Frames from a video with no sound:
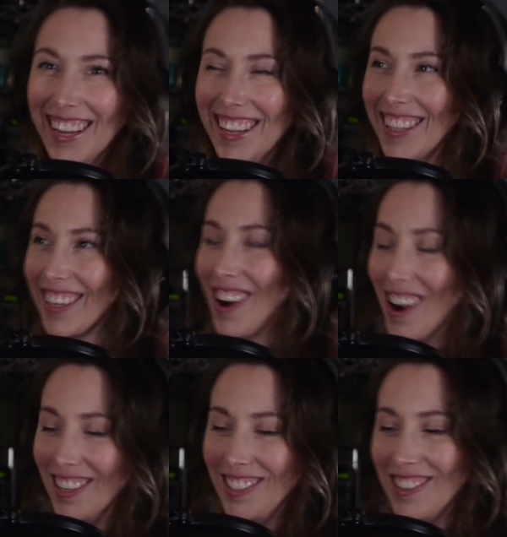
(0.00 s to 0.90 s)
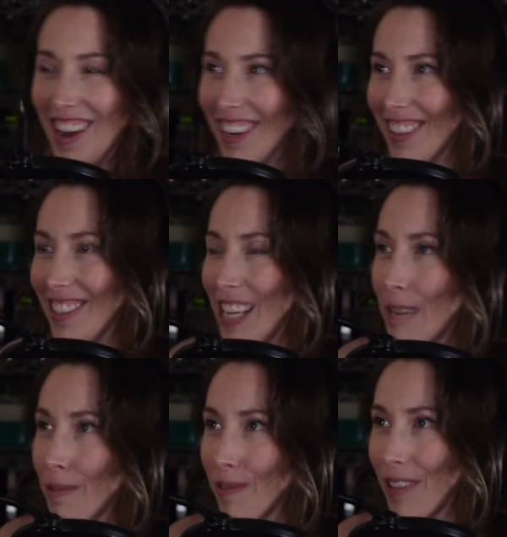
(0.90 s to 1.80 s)
The cards are not on the
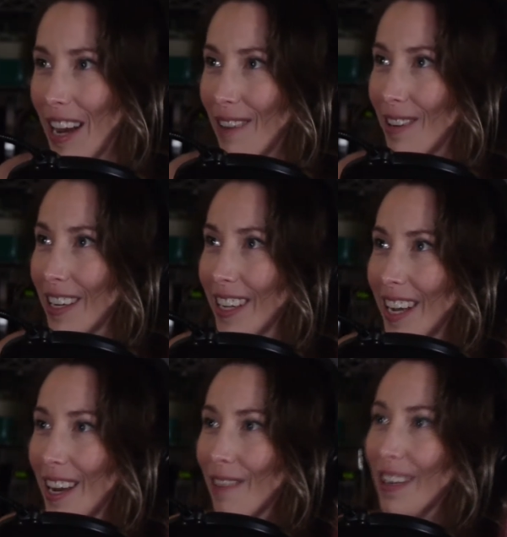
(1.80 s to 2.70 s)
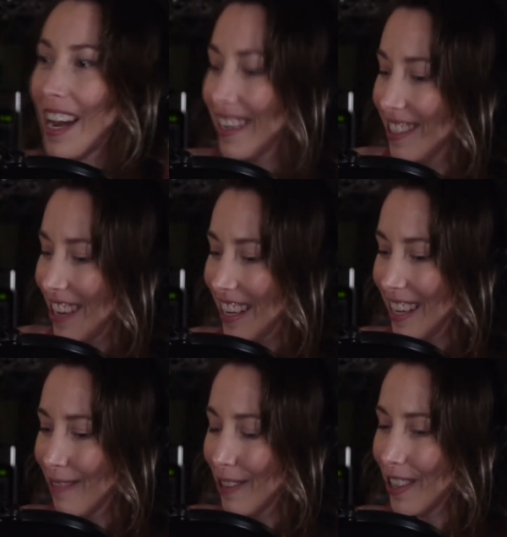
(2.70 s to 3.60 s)
table for that one. We got to check
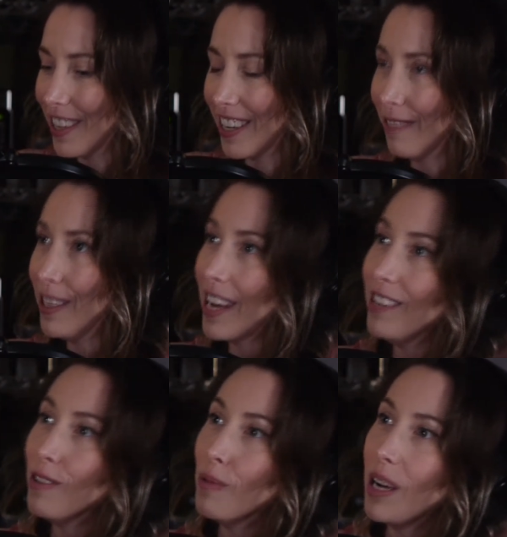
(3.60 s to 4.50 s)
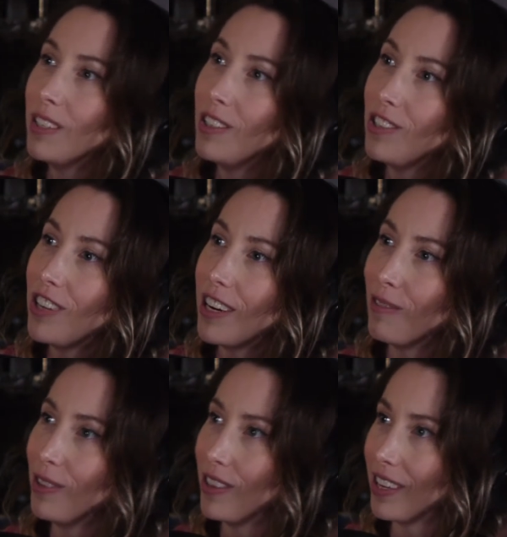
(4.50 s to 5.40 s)
in with we got to do a wellness check
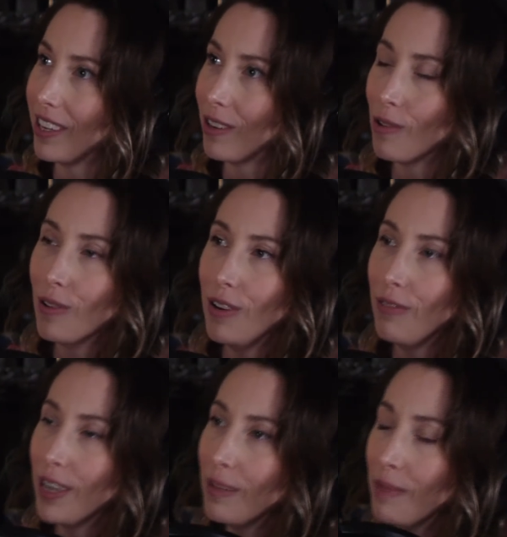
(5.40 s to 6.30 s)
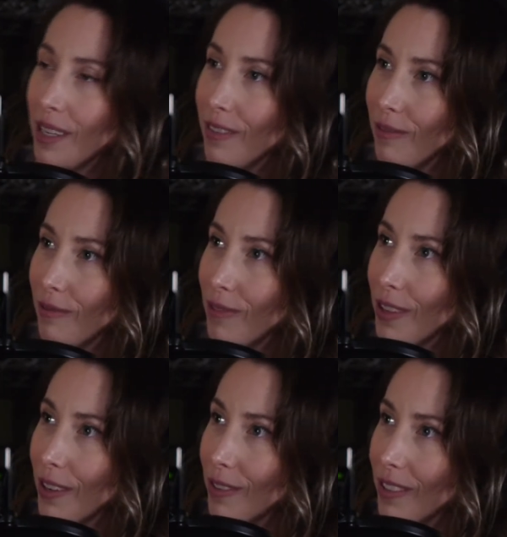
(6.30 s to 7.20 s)
with Corey Feldman for
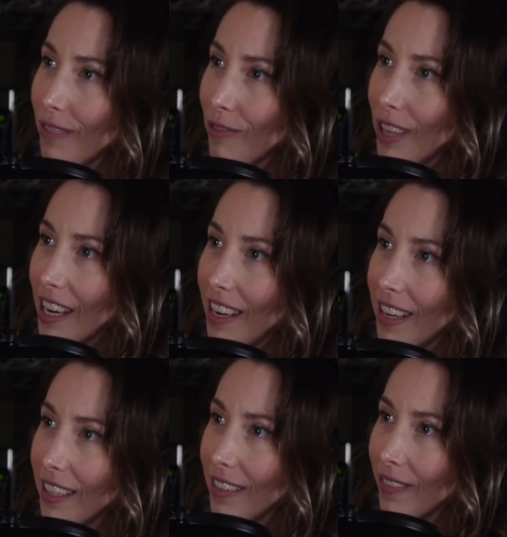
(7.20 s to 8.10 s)
that kind of